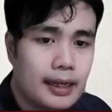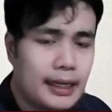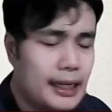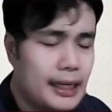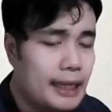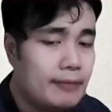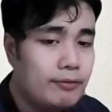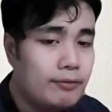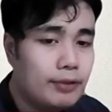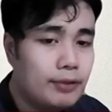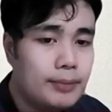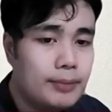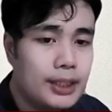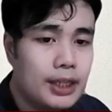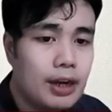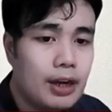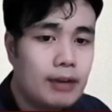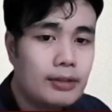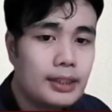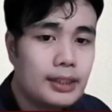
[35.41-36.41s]
I aimed for
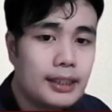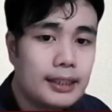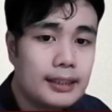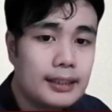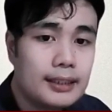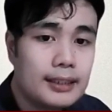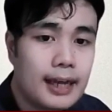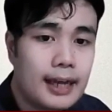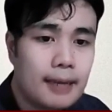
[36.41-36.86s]
mediocrity at the